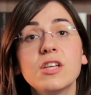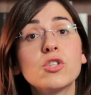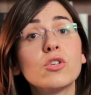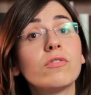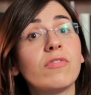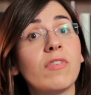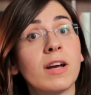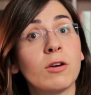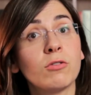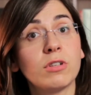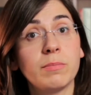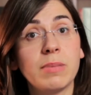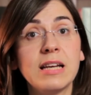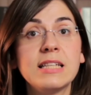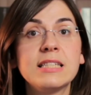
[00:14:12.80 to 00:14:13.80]
issue of
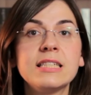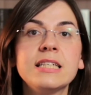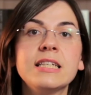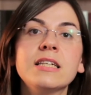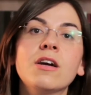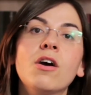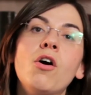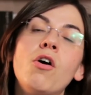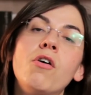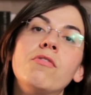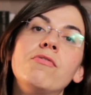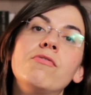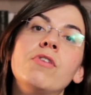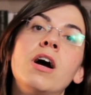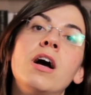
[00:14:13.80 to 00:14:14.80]
accountability
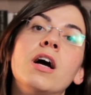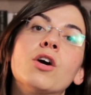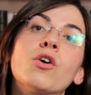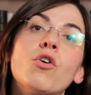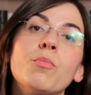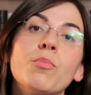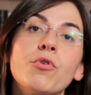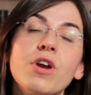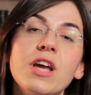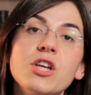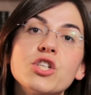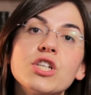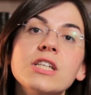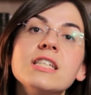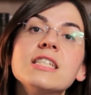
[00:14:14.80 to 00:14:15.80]
of
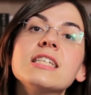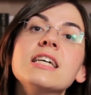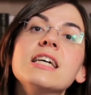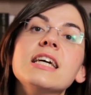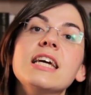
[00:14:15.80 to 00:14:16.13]
corporations